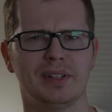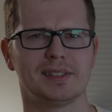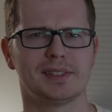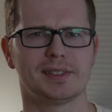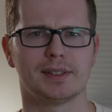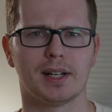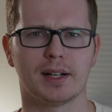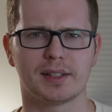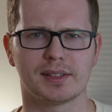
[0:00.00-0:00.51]

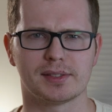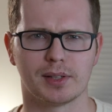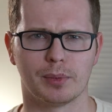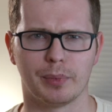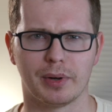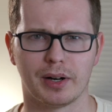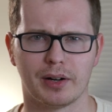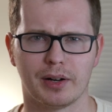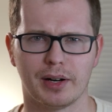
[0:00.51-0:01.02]
stuck
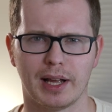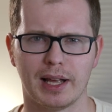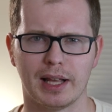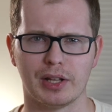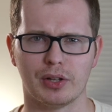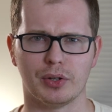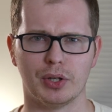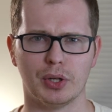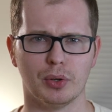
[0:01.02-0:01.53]
somewhere
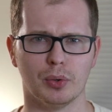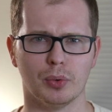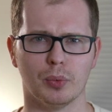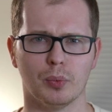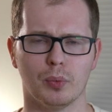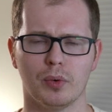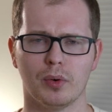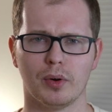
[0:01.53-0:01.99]
and you,